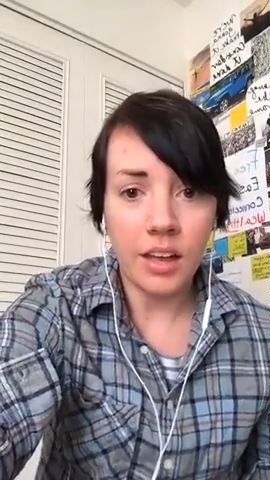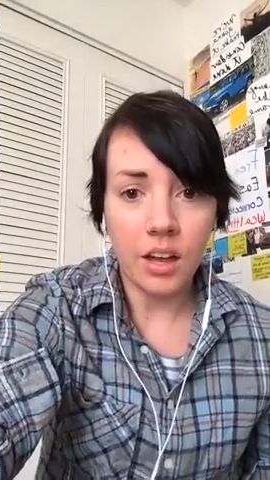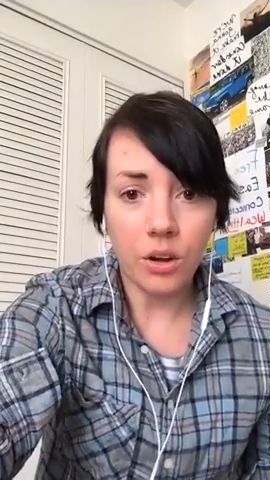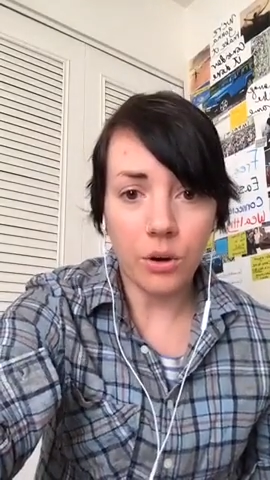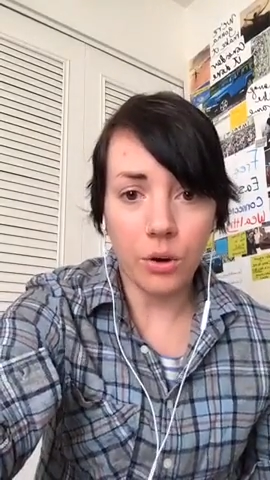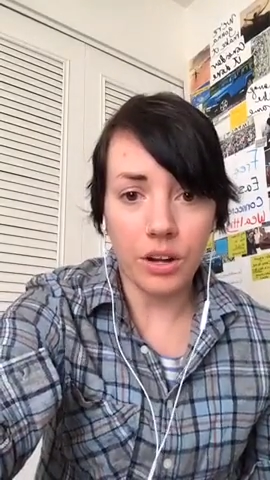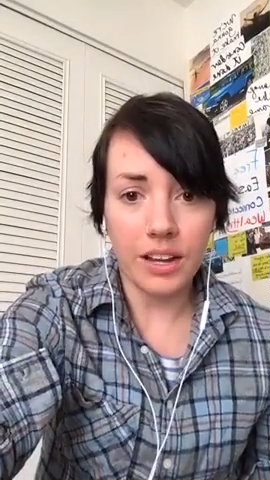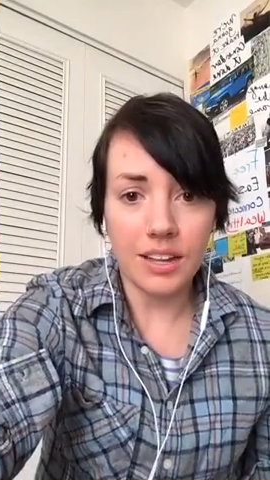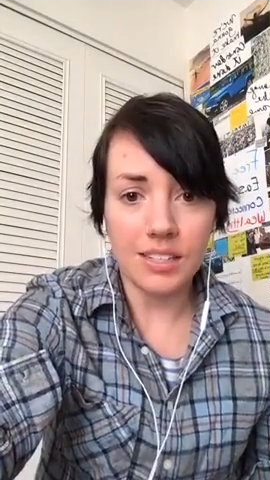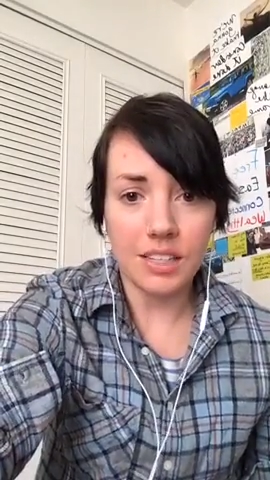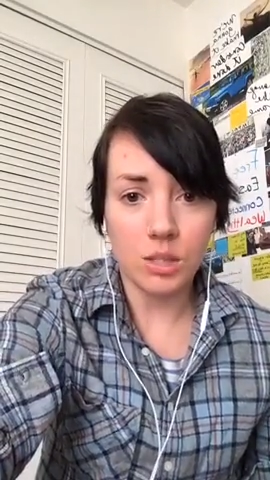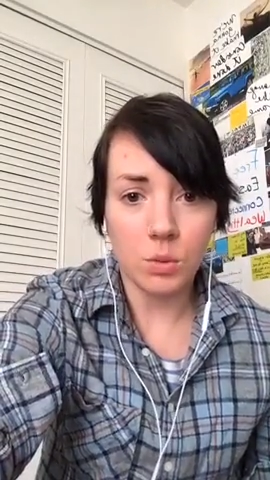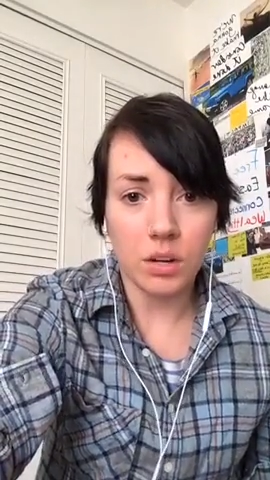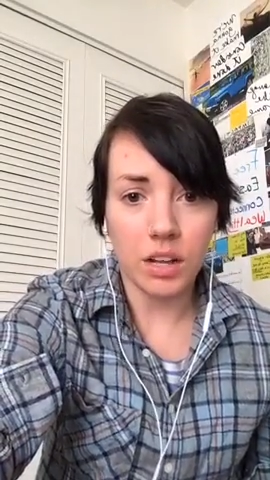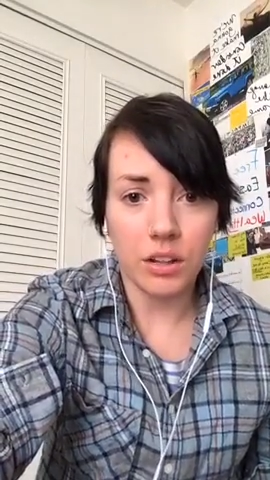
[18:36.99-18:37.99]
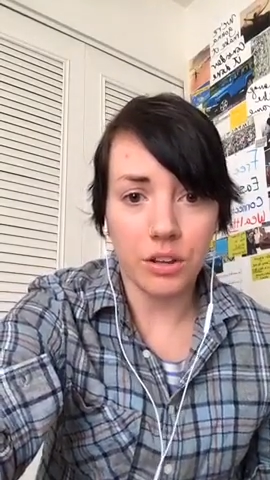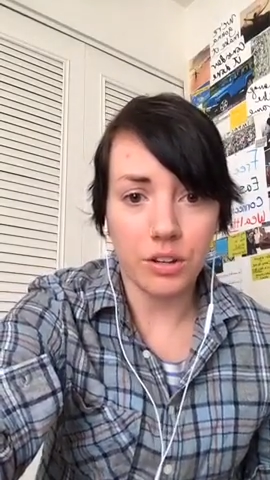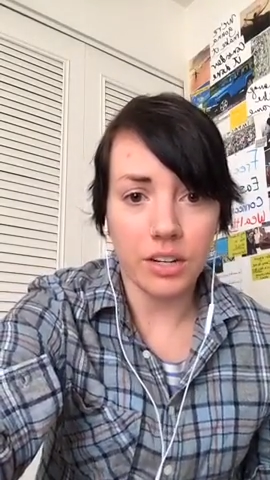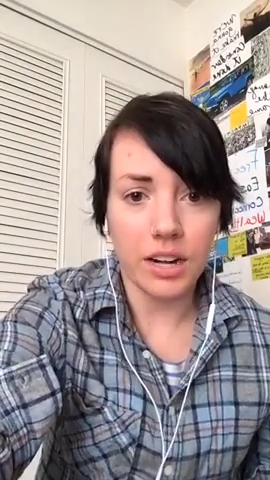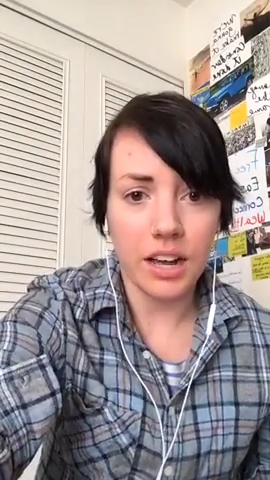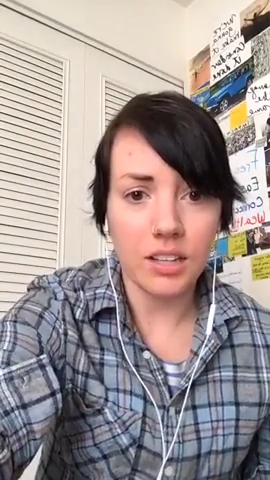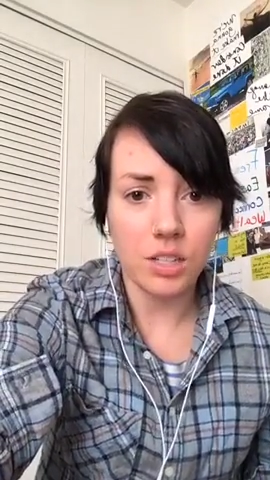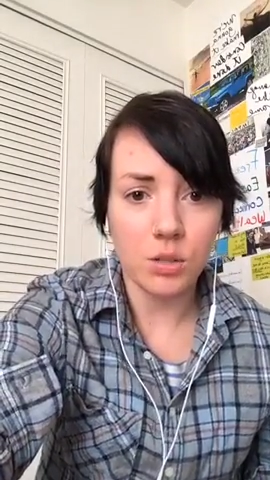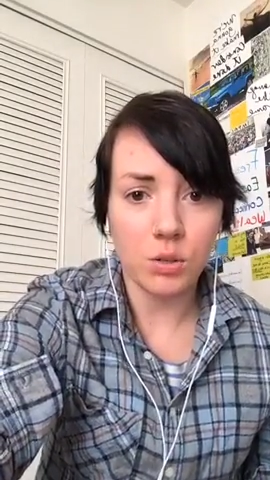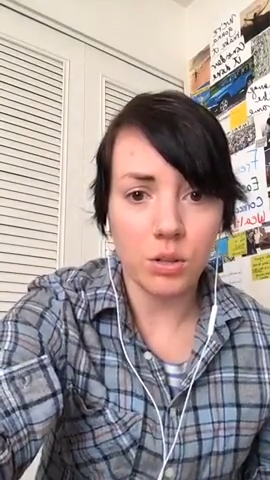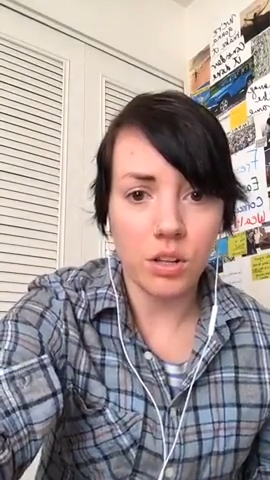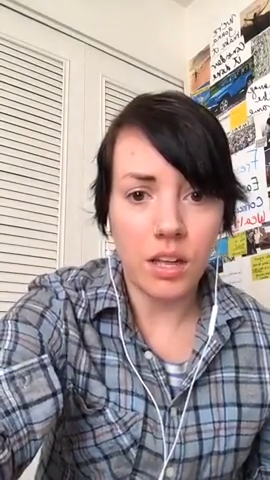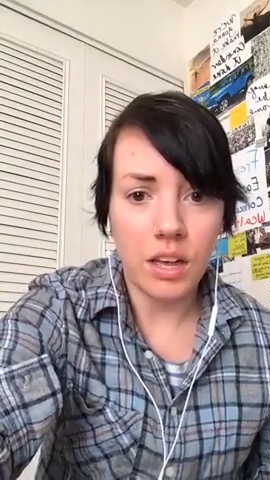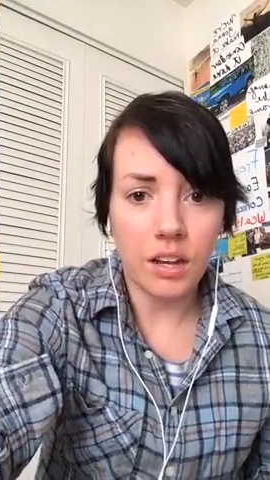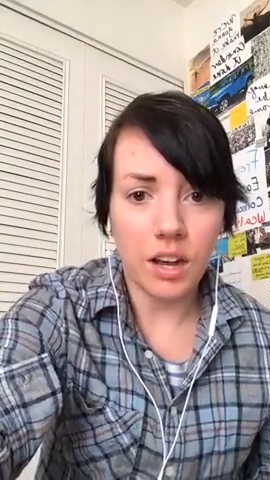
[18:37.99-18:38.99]
Corey, yes, that's what I learned in high school.
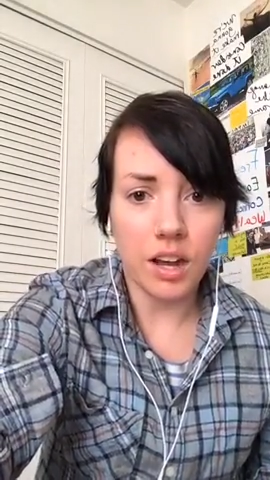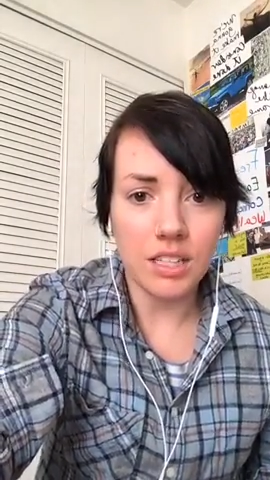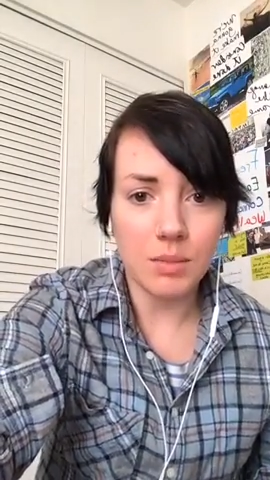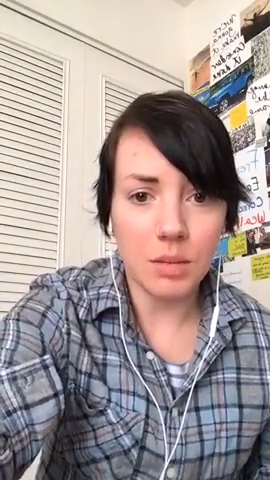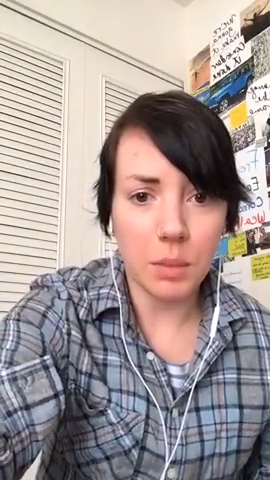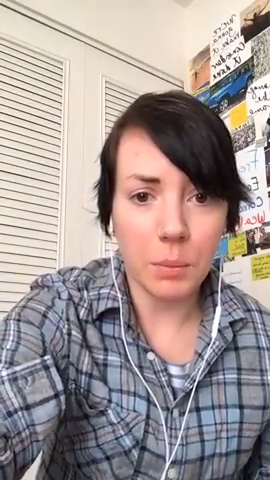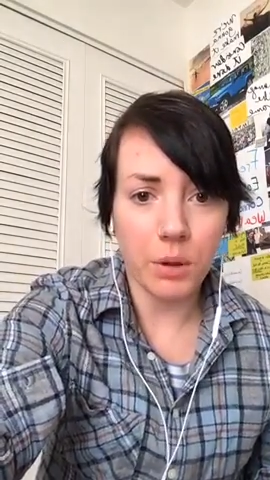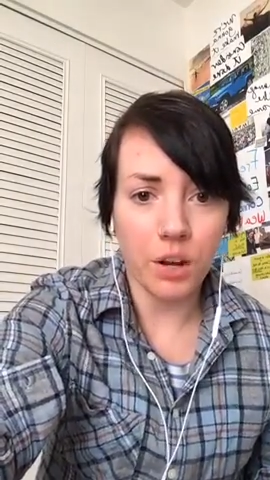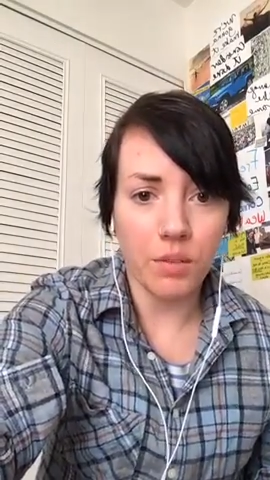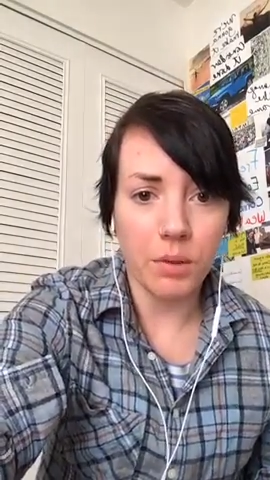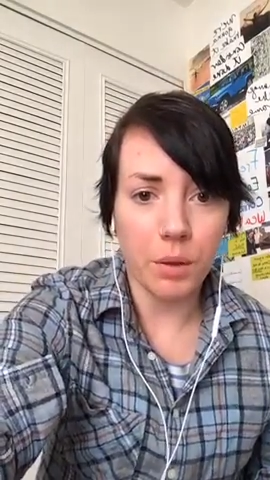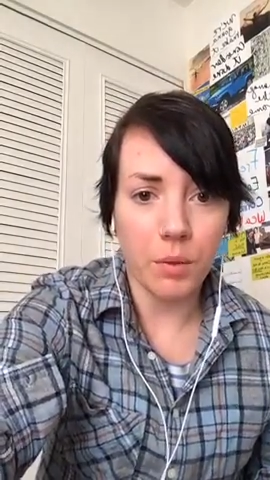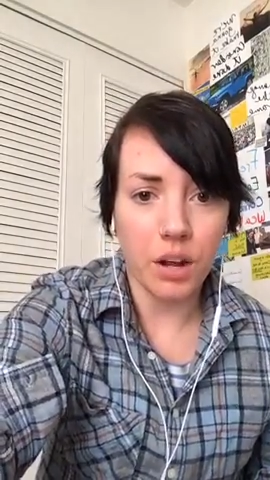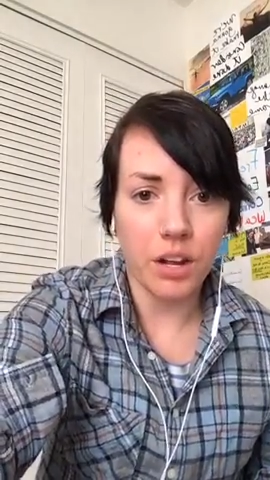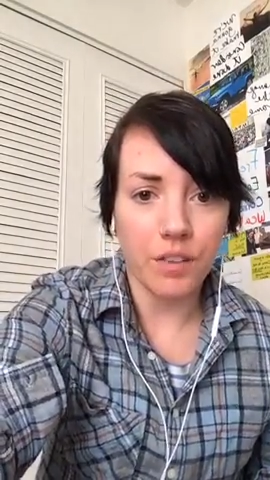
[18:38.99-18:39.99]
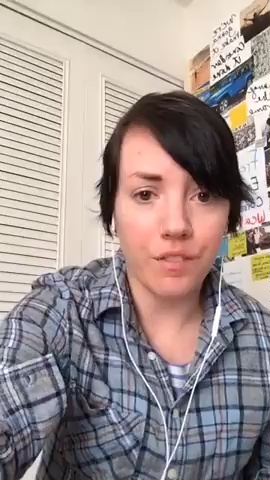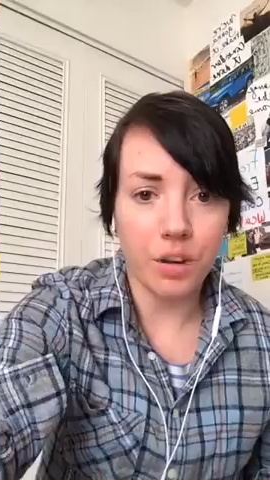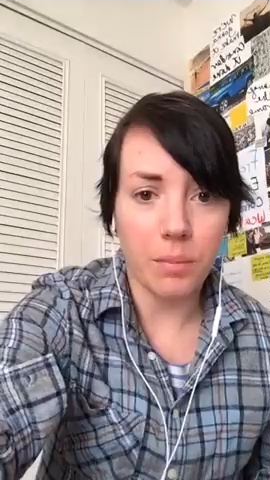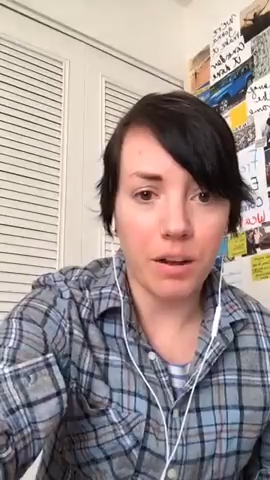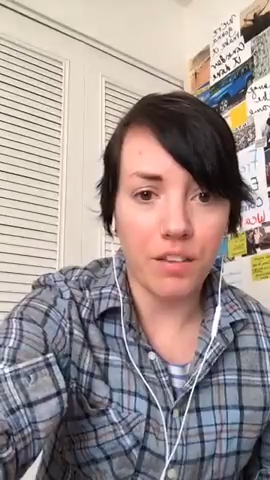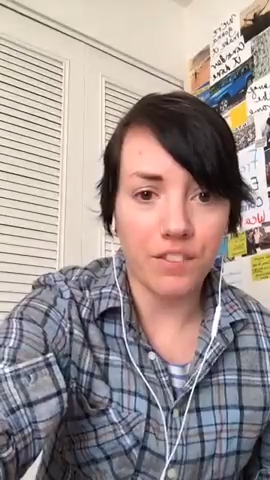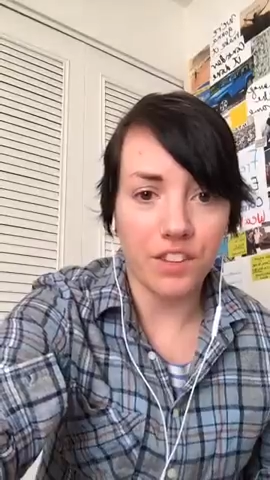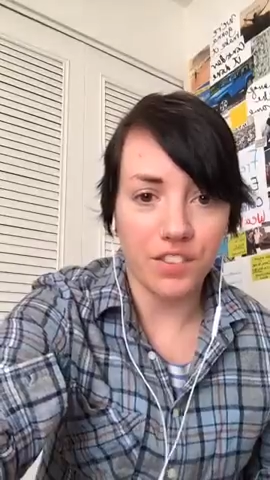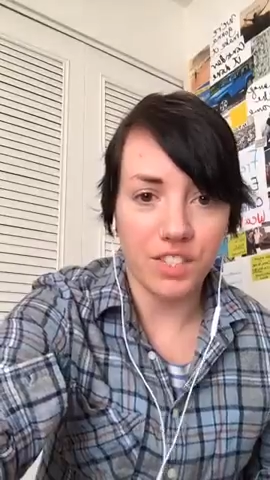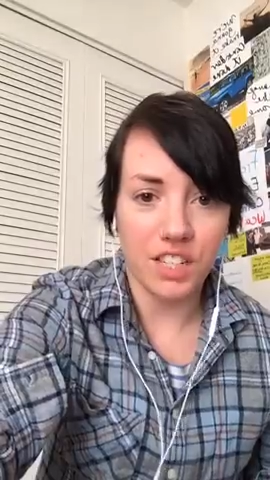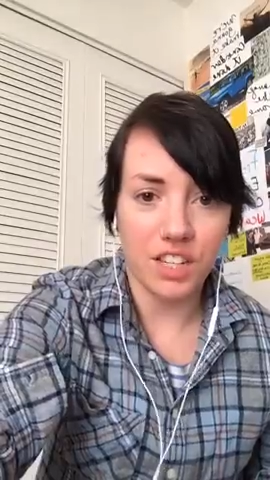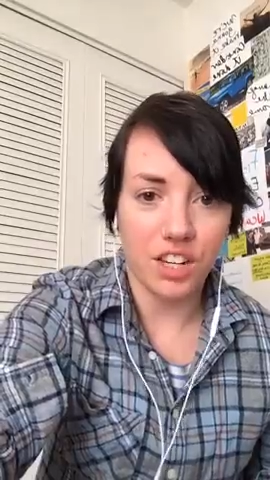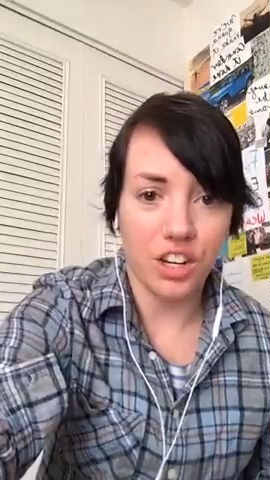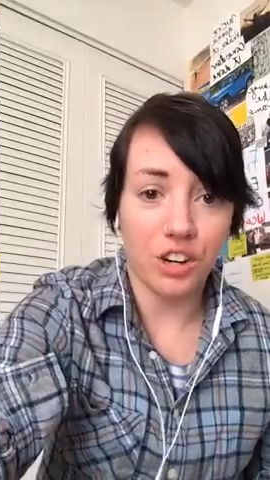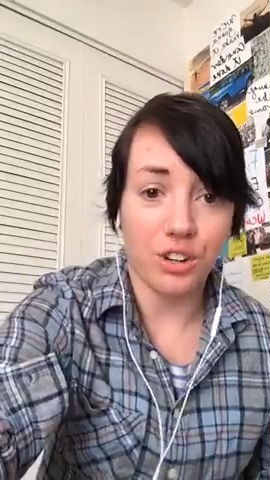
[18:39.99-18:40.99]
Caused me to put off my writing for about
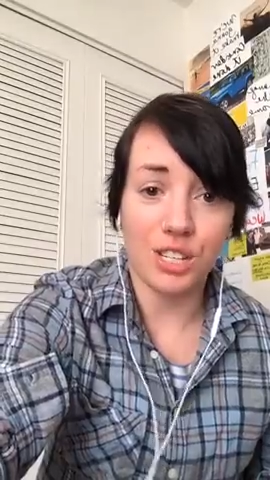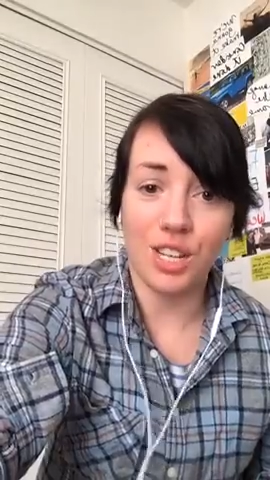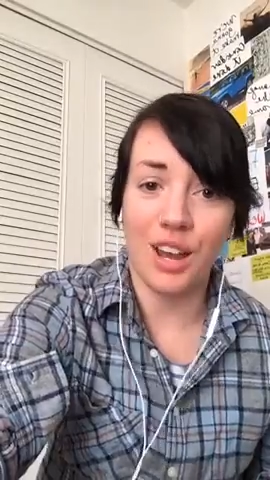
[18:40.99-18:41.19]
15 years.